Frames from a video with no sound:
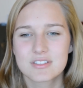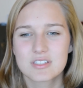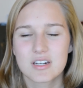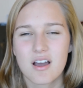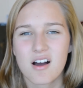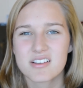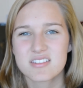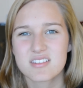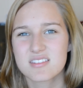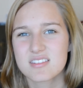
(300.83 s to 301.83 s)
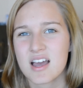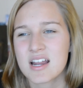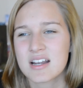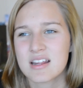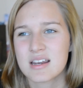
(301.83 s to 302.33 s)
to to cause
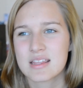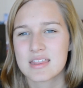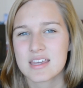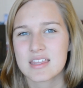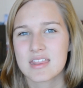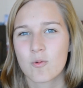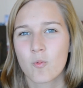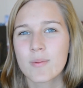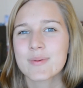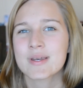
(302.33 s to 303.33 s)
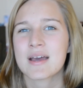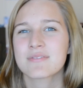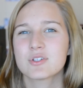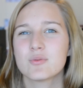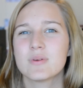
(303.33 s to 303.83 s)
society to think that women
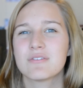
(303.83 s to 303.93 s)
have to be